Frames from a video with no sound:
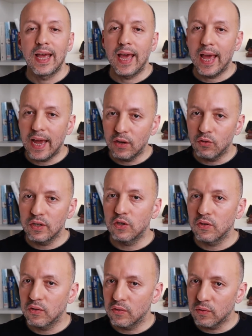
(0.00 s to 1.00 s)
and you need
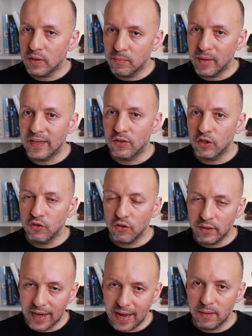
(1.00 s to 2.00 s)
to maintain
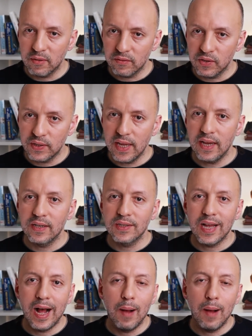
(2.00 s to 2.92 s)
your non-immigrant status